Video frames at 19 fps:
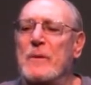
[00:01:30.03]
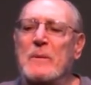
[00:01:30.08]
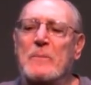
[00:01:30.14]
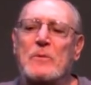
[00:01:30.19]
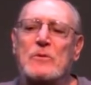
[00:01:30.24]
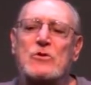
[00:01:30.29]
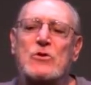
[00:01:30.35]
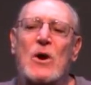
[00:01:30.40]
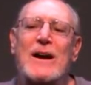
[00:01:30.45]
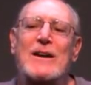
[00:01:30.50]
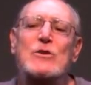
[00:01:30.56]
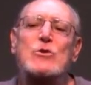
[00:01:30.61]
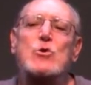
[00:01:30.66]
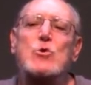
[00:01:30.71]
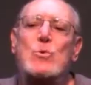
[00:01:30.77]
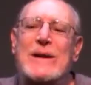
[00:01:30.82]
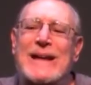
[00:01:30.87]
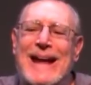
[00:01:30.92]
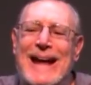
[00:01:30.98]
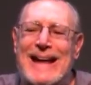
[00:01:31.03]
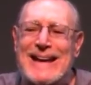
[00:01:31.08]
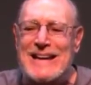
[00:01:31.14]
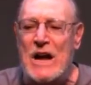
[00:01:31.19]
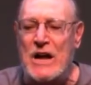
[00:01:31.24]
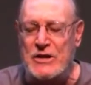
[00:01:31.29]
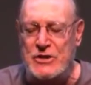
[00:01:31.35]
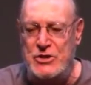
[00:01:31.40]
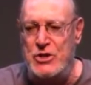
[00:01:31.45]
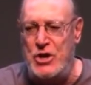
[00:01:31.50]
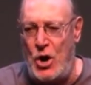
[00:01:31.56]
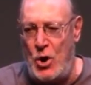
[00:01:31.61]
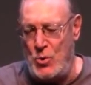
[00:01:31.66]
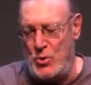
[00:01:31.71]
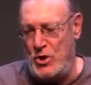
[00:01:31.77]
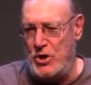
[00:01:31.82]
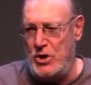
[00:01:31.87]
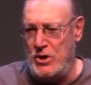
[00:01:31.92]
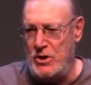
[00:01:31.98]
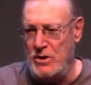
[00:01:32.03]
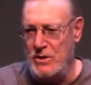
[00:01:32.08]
people trying to get a joke.